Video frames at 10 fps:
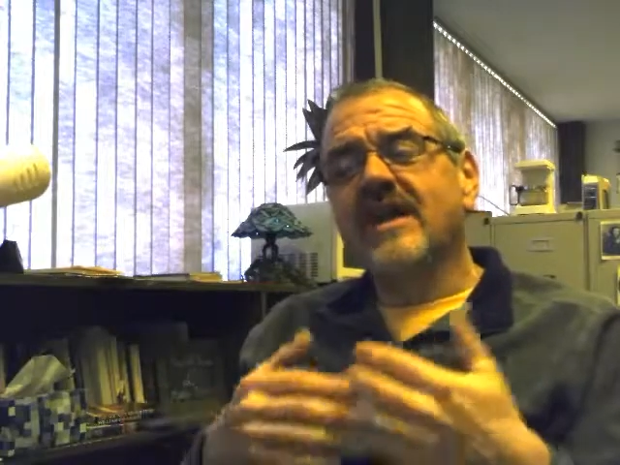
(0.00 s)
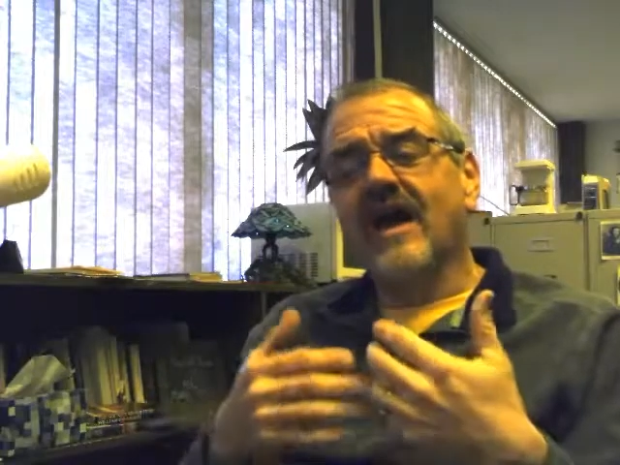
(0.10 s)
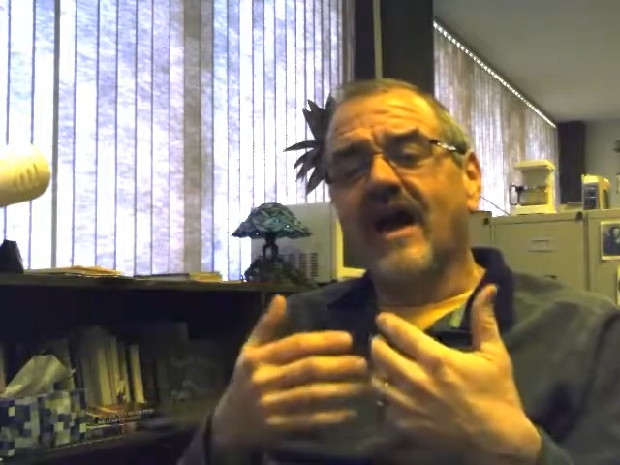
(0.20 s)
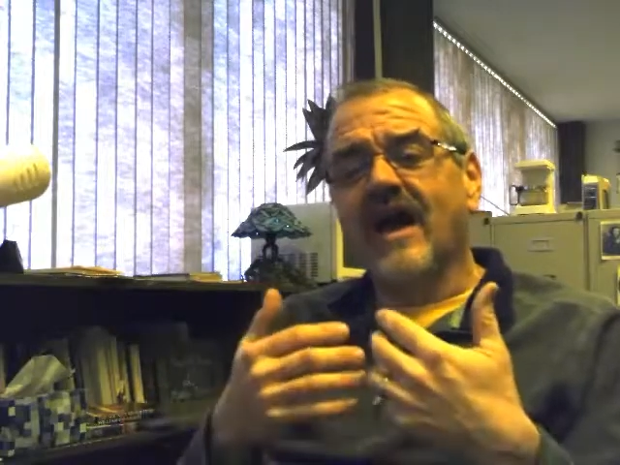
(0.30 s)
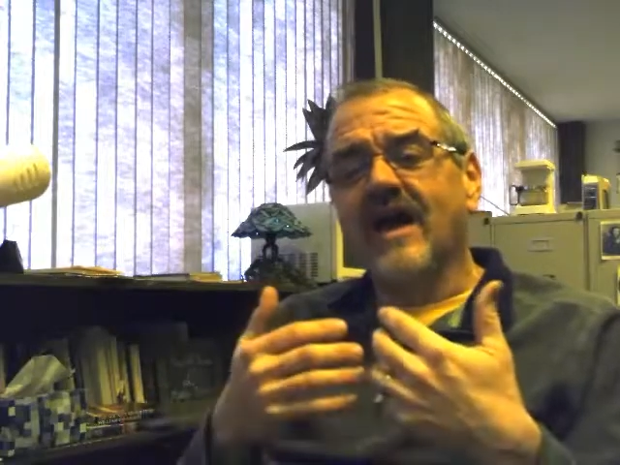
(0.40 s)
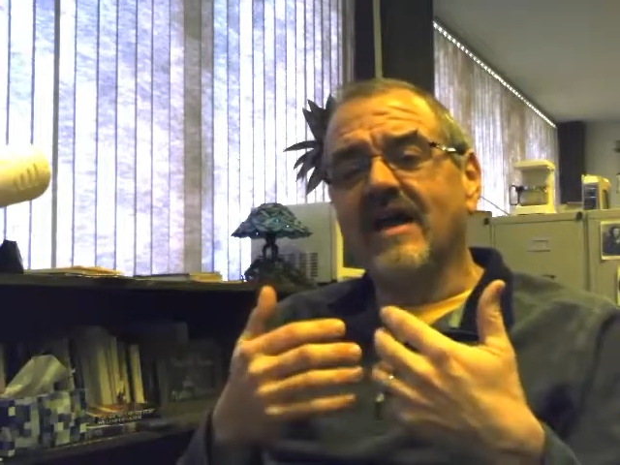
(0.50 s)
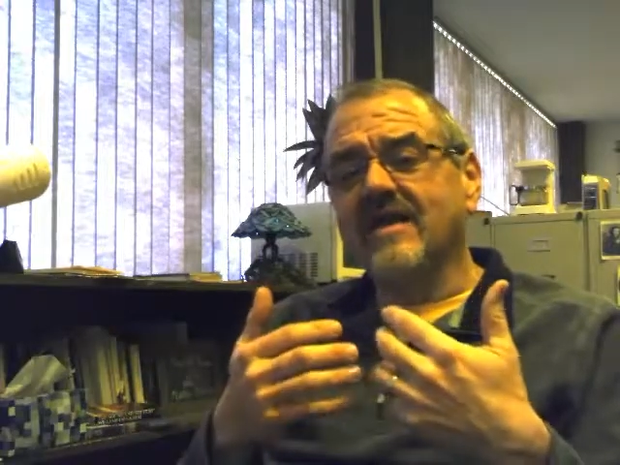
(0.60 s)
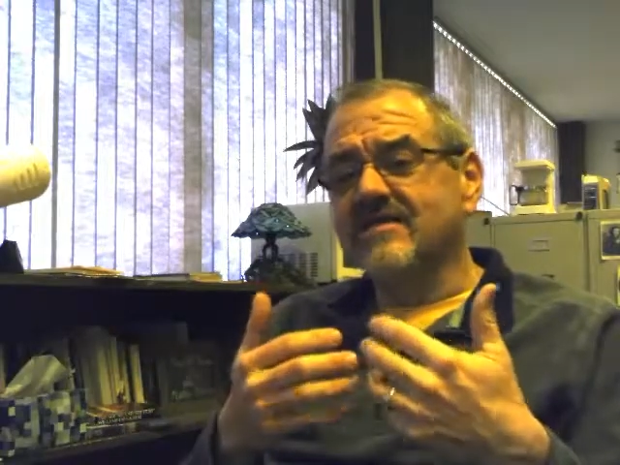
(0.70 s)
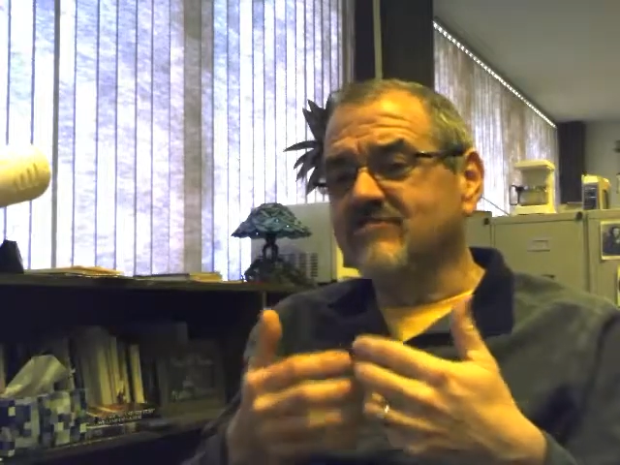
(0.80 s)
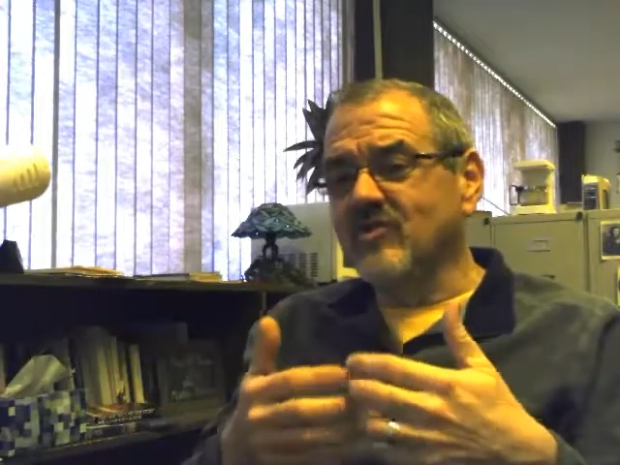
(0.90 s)
I
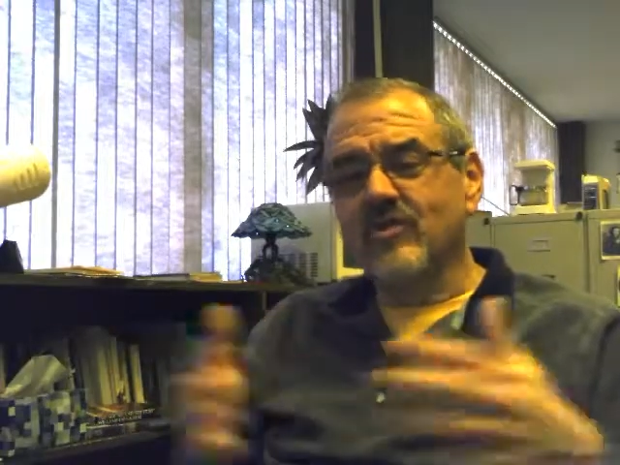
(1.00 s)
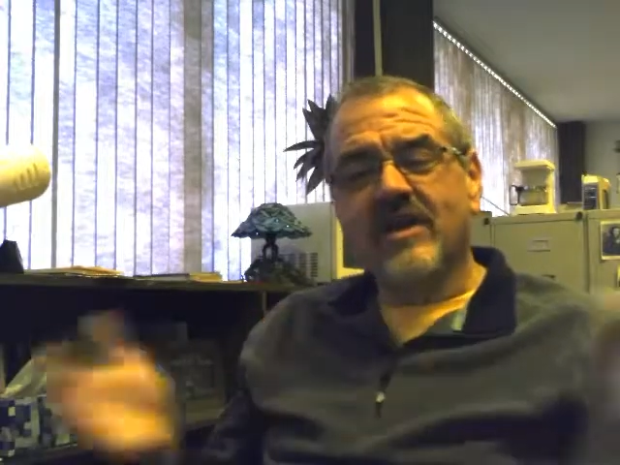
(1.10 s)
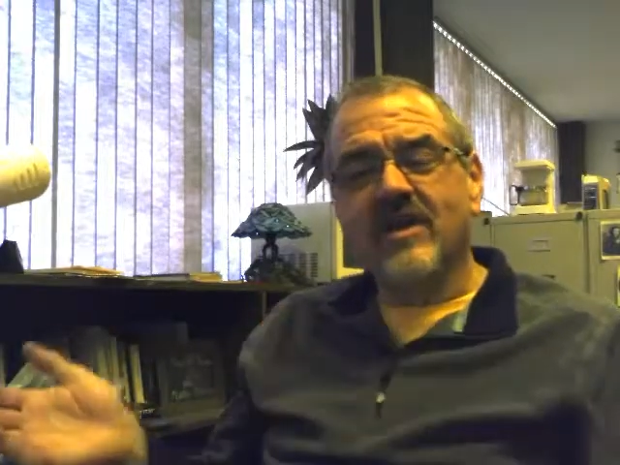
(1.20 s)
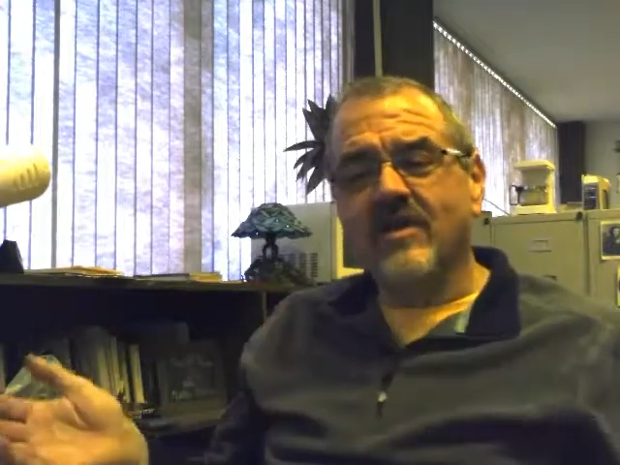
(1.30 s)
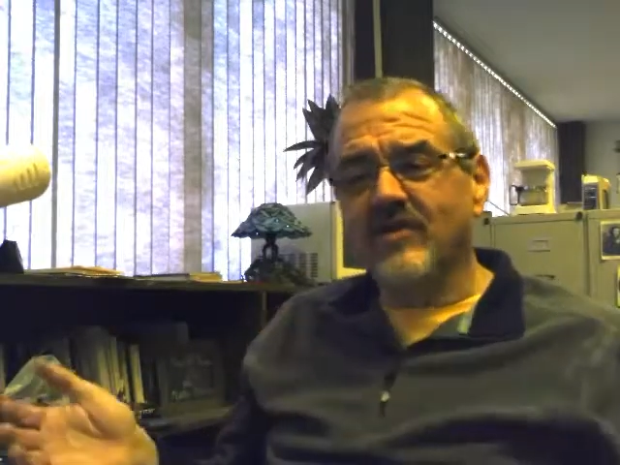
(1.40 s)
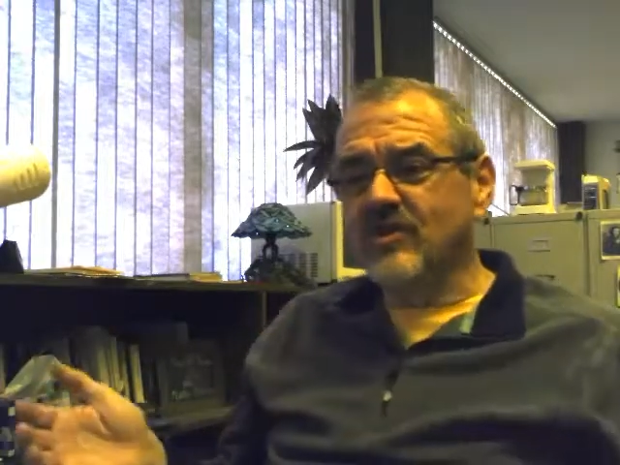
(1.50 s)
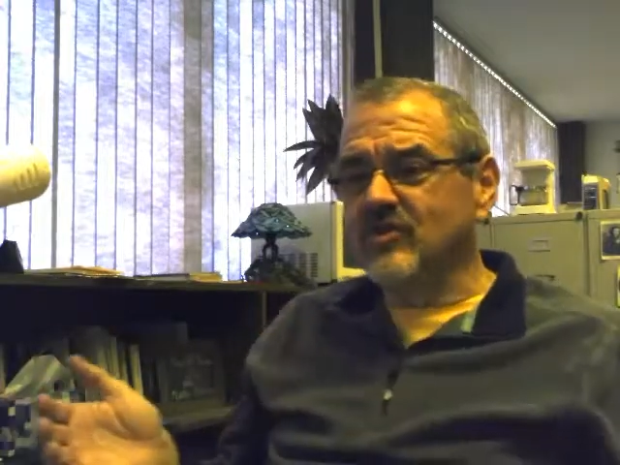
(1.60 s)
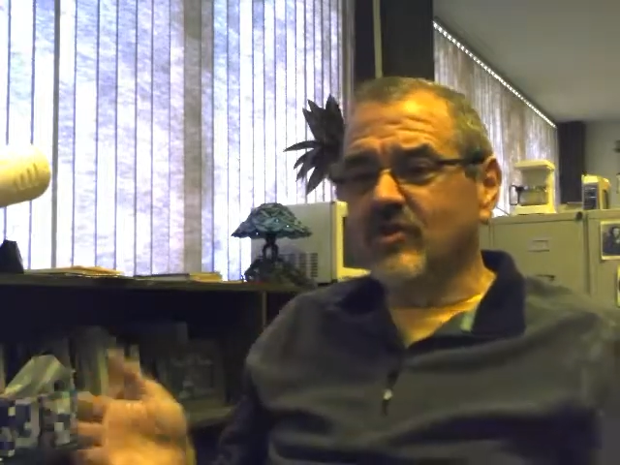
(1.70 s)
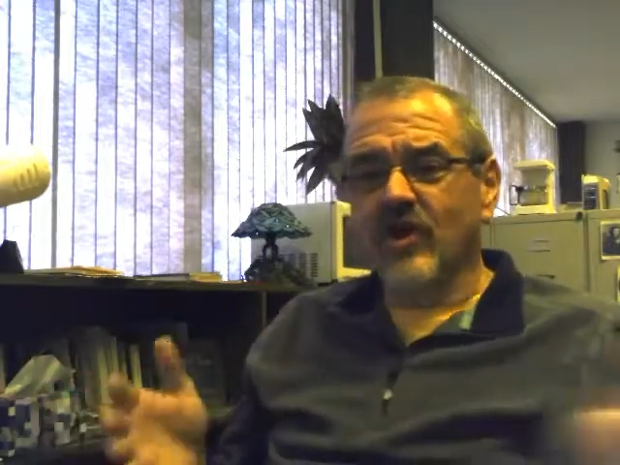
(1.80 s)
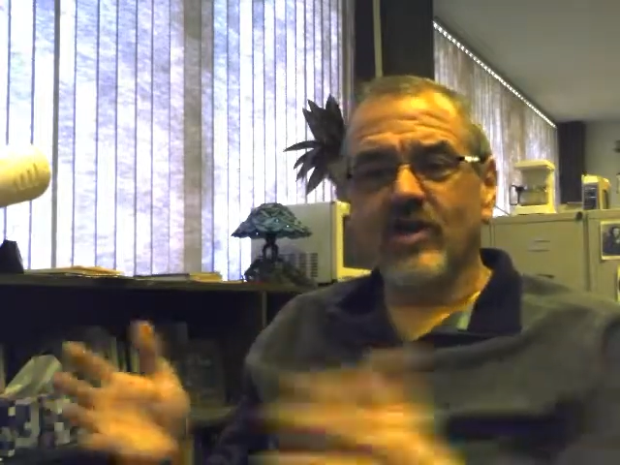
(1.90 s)
don't care. You could do
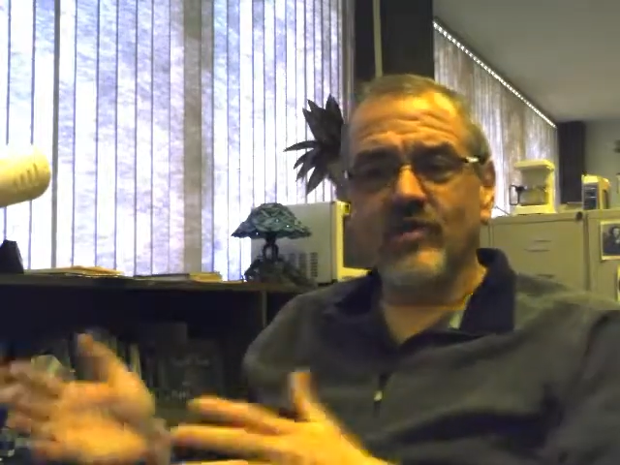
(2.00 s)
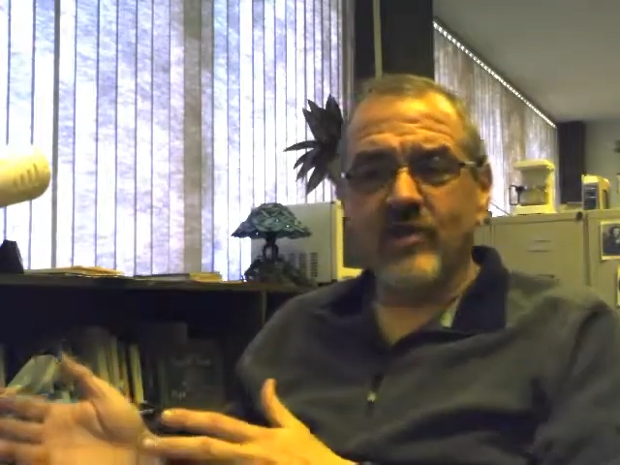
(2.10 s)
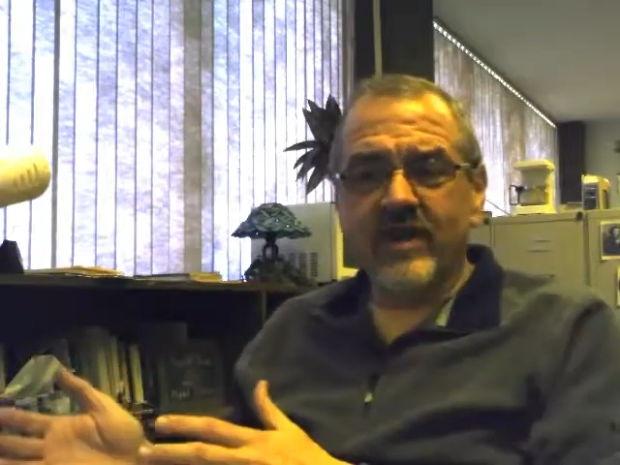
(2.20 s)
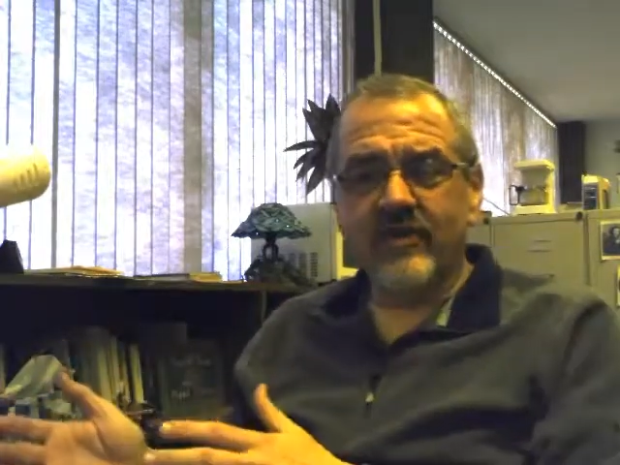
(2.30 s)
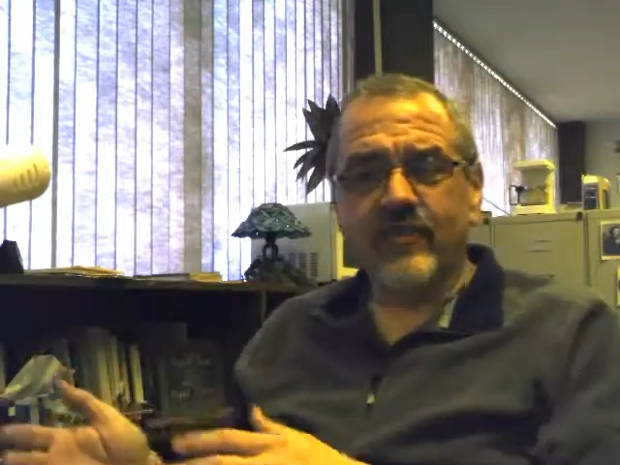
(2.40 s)
it all in week 3.